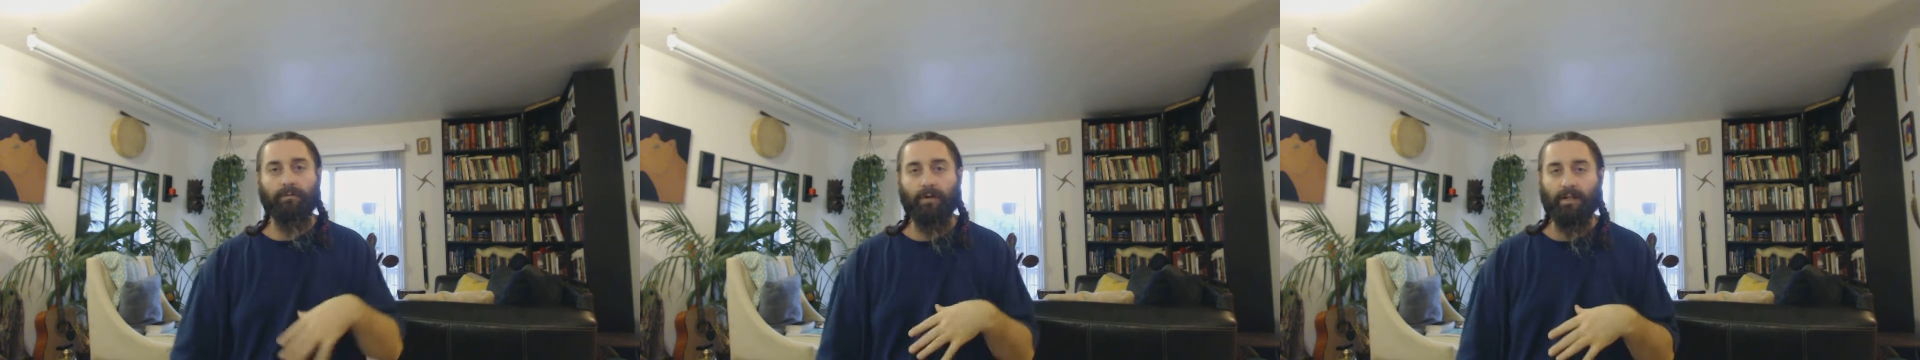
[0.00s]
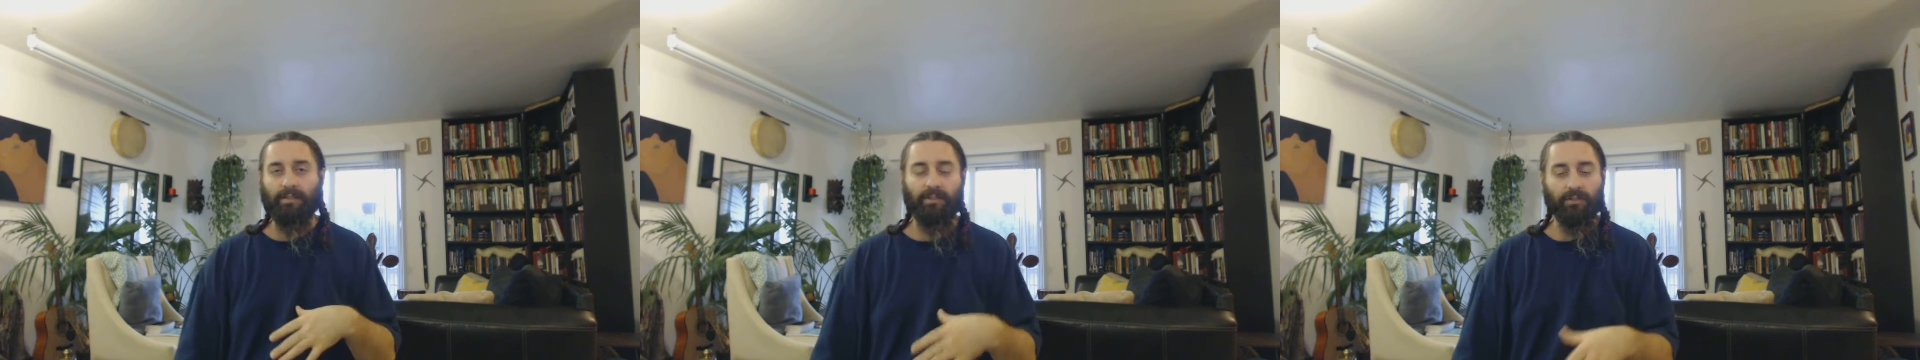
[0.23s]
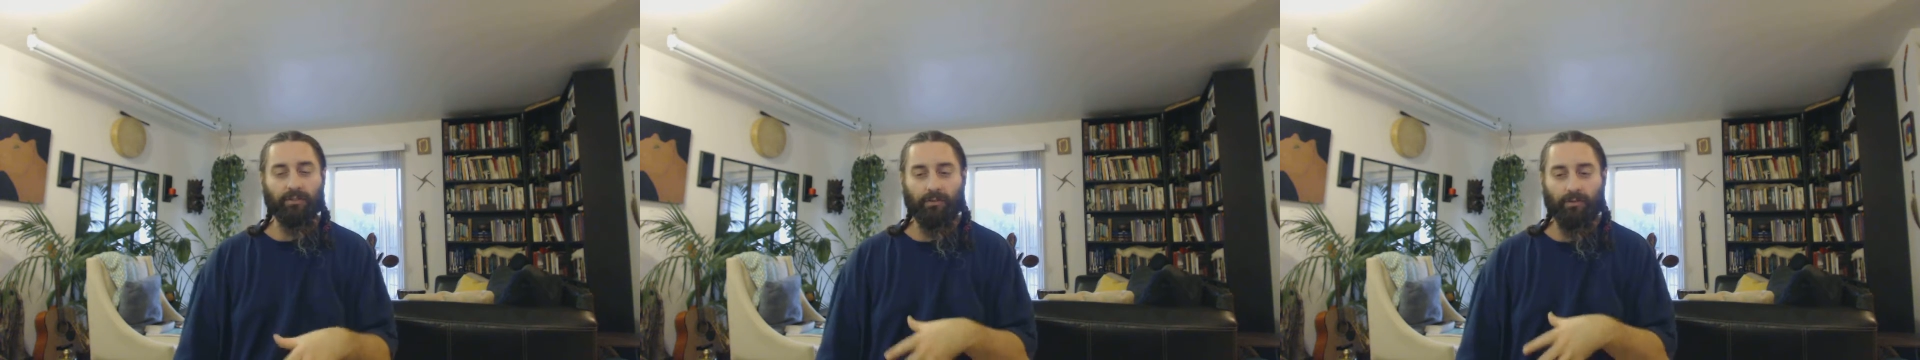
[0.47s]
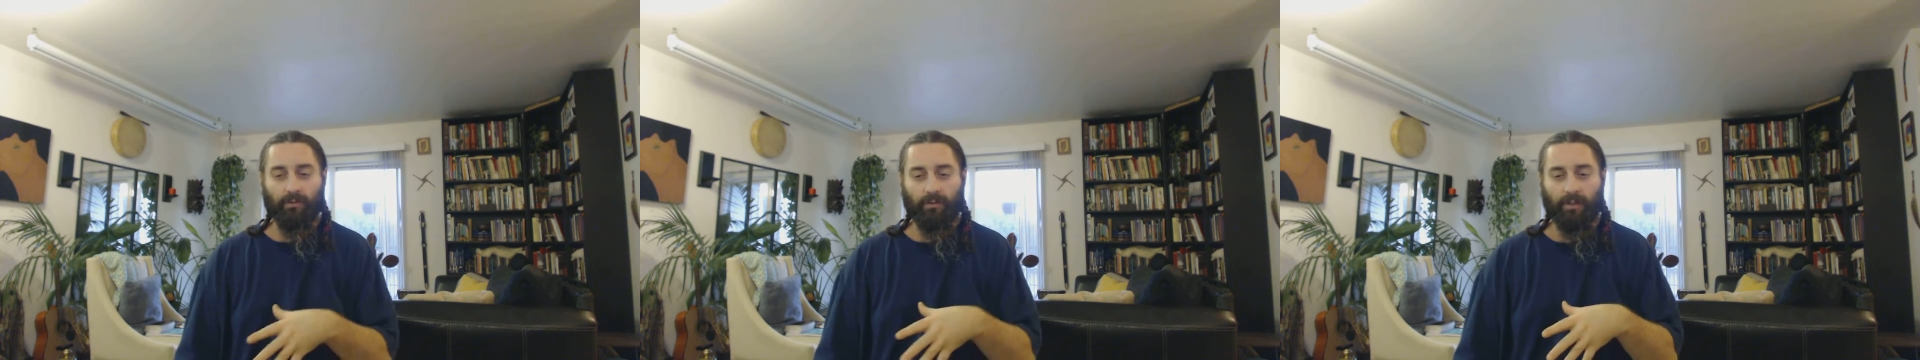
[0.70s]
for us to
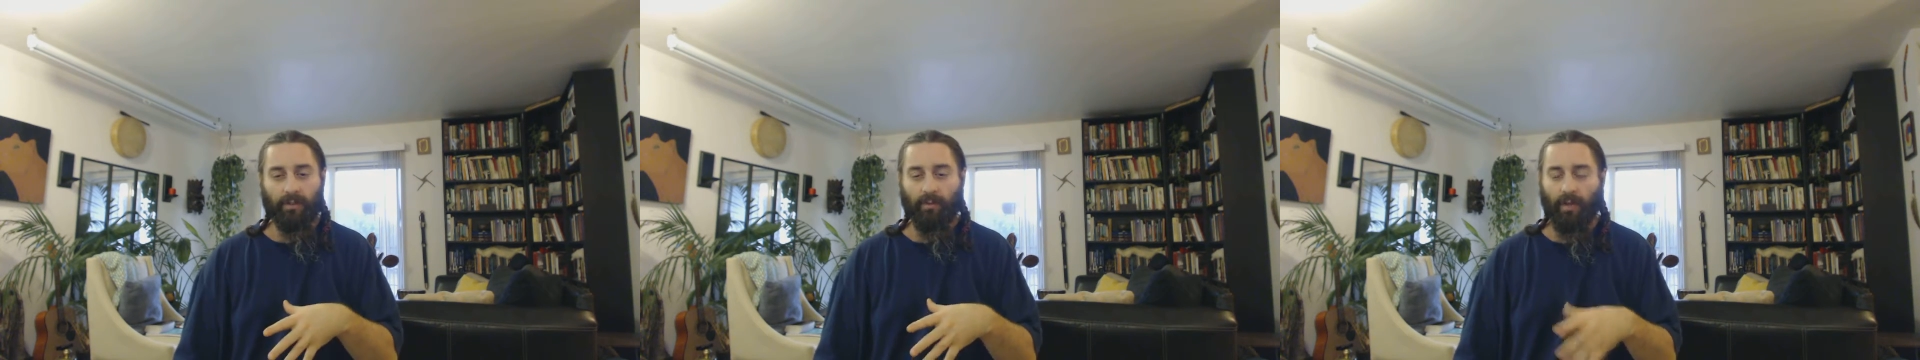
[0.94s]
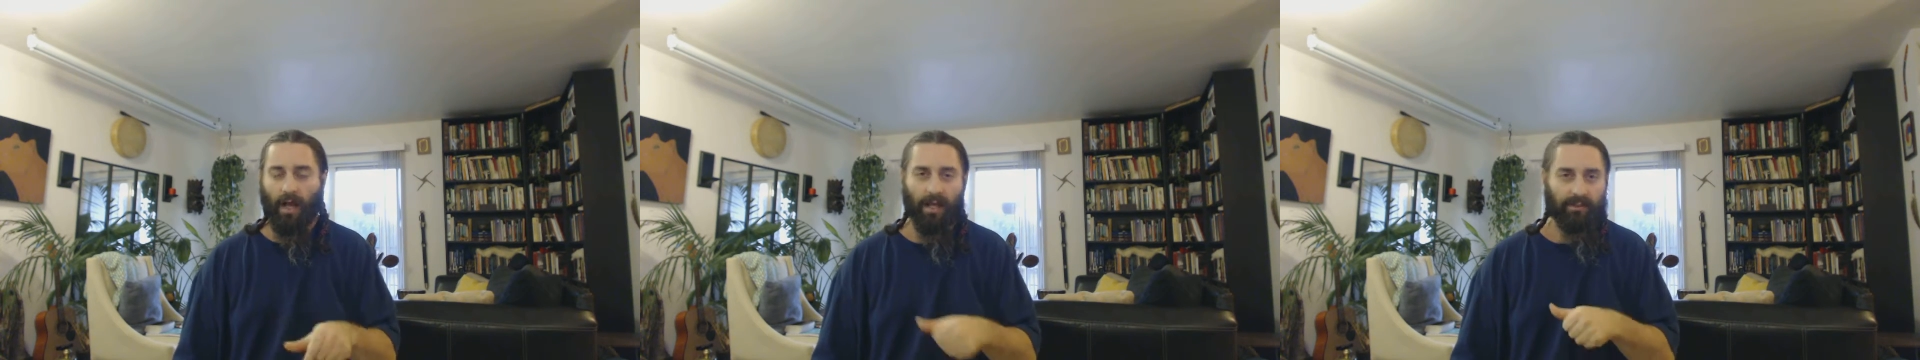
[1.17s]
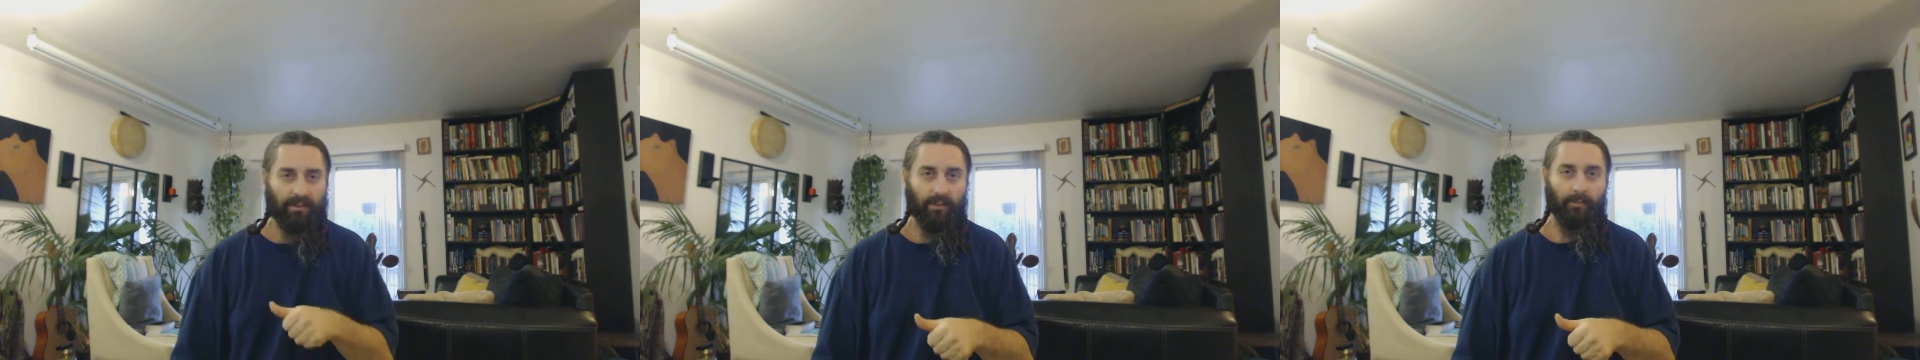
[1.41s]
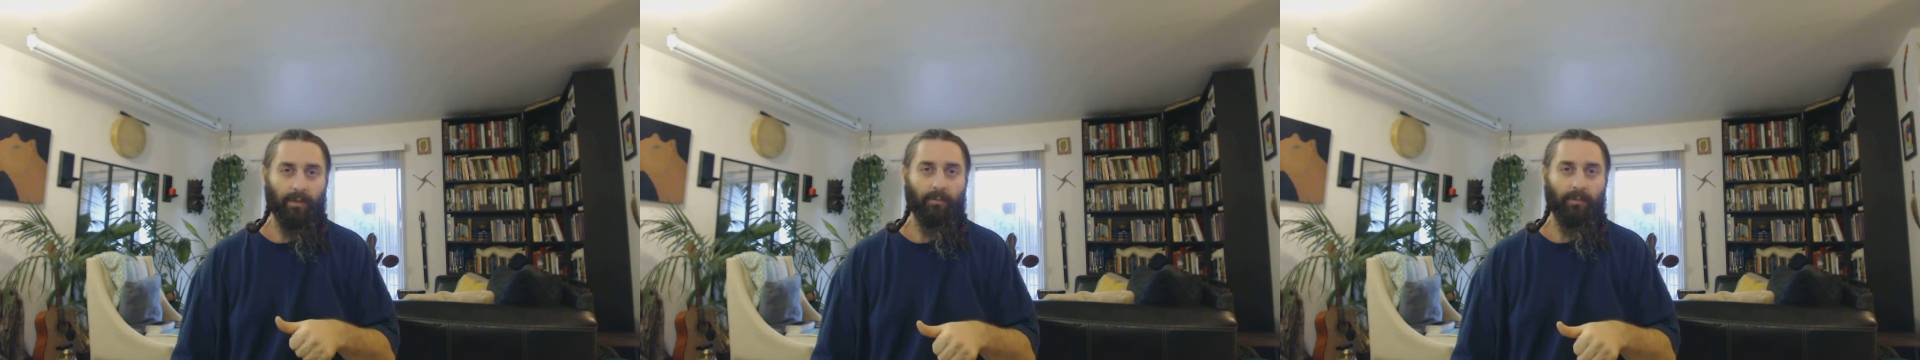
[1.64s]
truly blossom